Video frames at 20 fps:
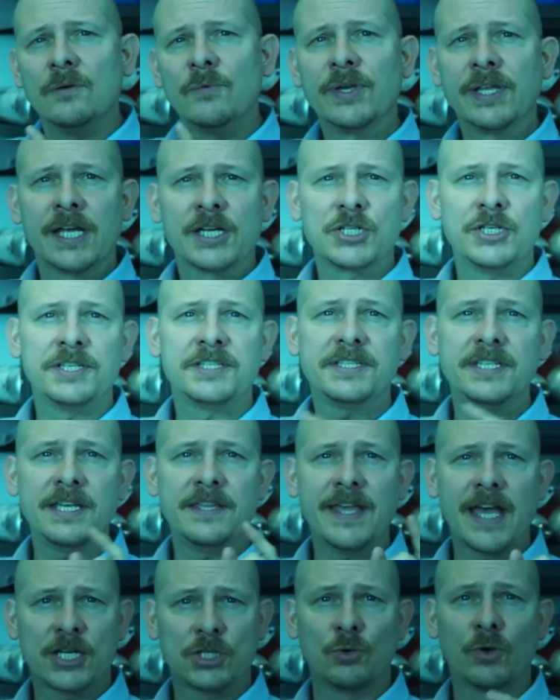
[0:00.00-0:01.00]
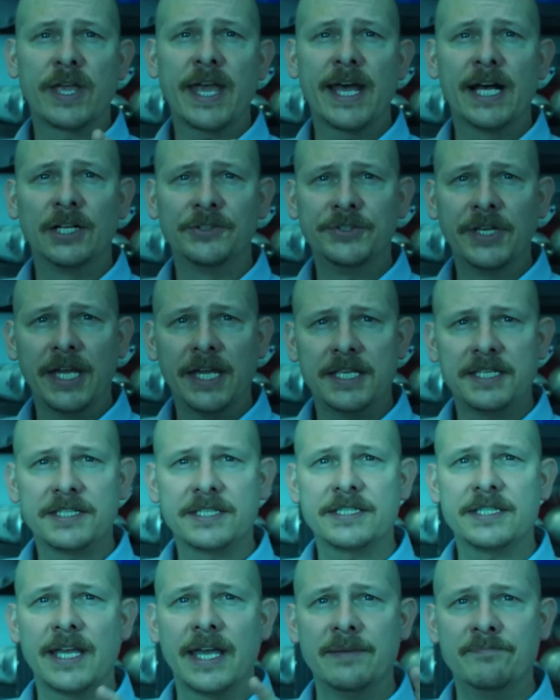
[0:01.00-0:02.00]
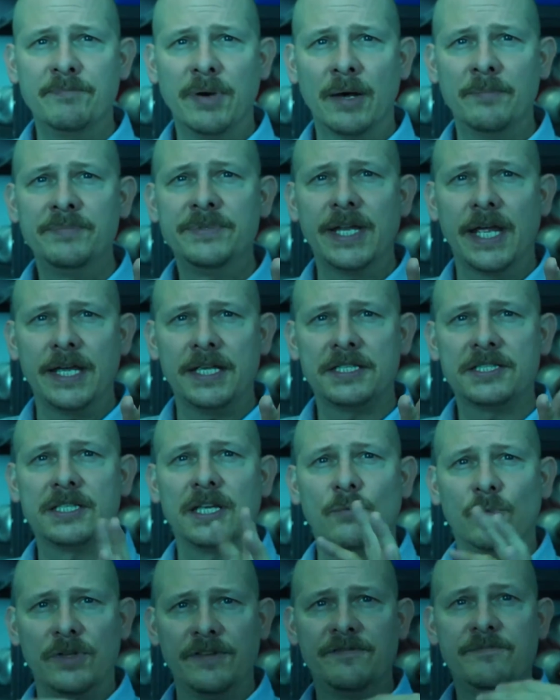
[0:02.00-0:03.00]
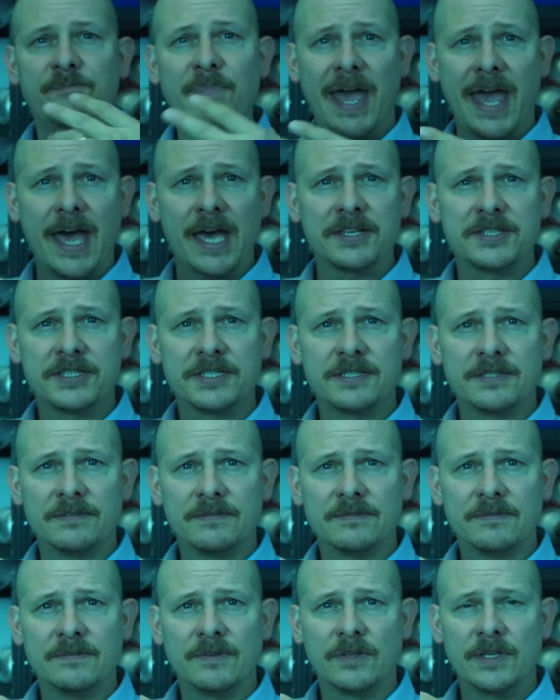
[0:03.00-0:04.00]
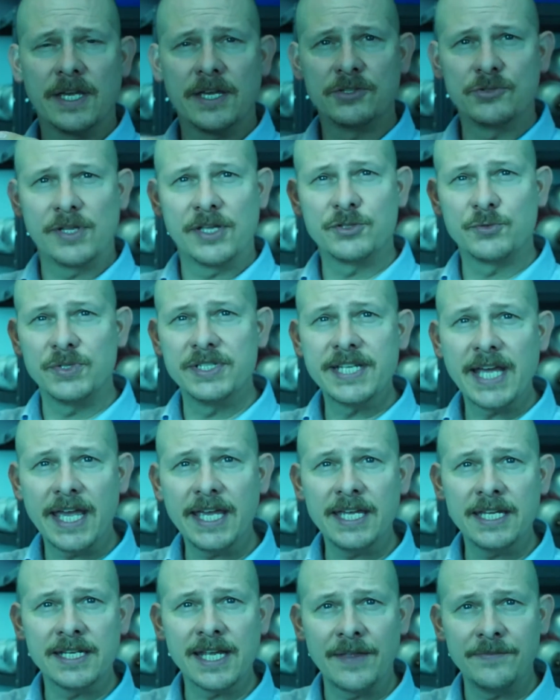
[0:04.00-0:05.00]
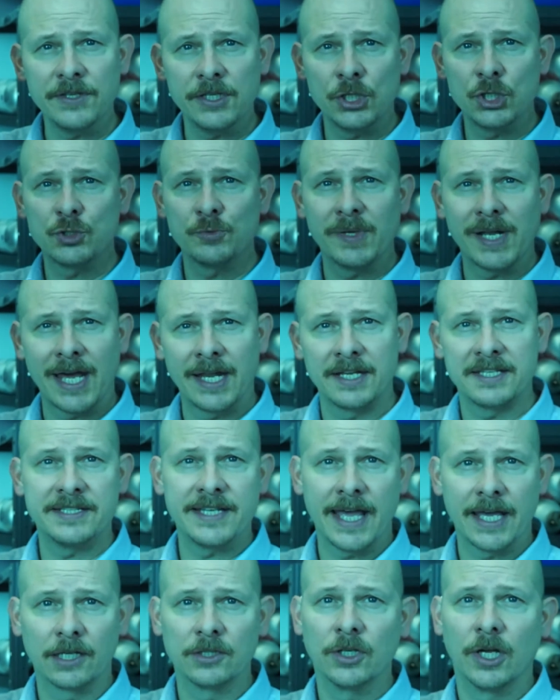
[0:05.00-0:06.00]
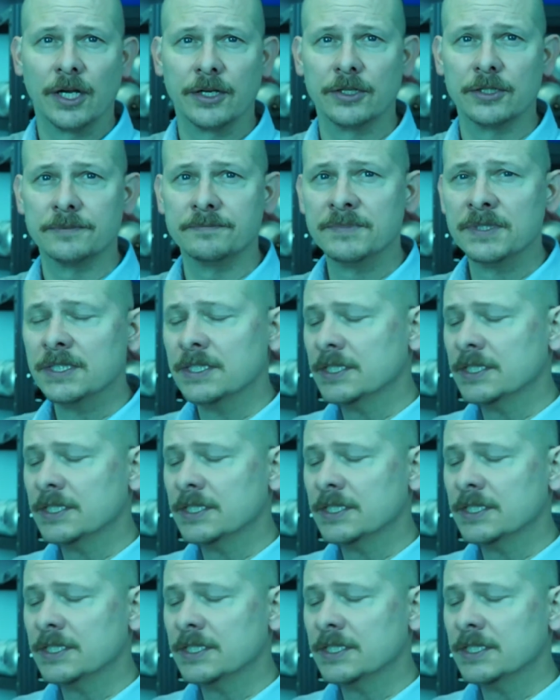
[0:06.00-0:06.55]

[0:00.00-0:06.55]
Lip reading: we can actually see the actual cal dates and bump dates that we've passed. Okay, so that's retained on the instrument on its data logger.